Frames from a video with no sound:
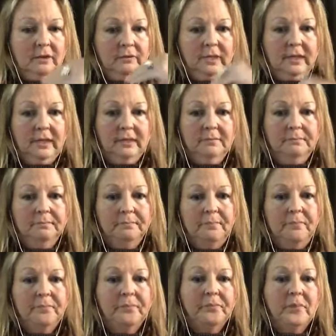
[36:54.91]
in.
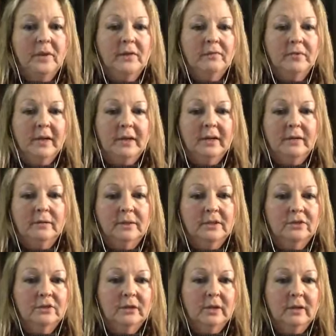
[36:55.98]
Find out what your
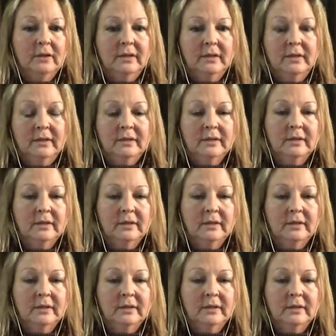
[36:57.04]
gunk is.